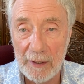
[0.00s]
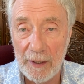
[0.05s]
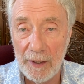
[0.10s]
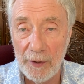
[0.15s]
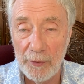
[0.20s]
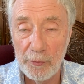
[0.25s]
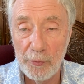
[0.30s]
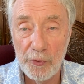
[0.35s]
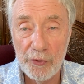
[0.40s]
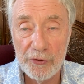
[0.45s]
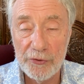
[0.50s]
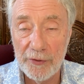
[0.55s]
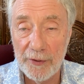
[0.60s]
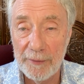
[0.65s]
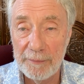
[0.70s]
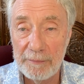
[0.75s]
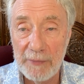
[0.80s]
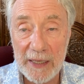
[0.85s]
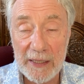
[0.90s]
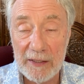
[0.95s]
would
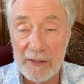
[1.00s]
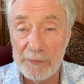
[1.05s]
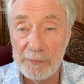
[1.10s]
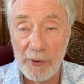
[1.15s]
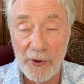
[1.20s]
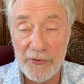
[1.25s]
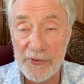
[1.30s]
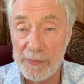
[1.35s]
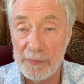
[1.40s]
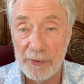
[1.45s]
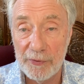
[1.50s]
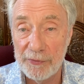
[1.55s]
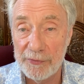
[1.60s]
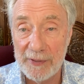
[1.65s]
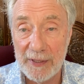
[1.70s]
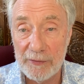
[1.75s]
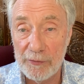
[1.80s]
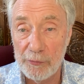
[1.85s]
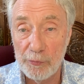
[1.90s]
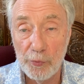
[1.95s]
make it possible
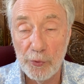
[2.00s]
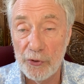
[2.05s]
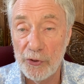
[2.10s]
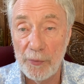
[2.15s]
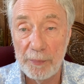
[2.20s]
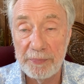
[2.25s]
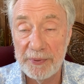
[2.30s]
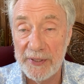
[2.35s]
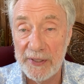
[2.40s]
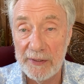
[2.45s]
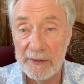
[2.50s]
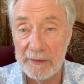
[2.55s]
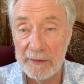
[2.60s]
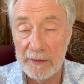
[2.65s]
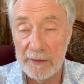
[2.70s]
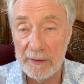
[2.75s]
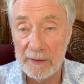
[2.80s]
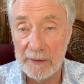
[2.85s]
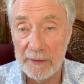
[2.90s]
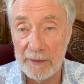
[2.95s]
that would appear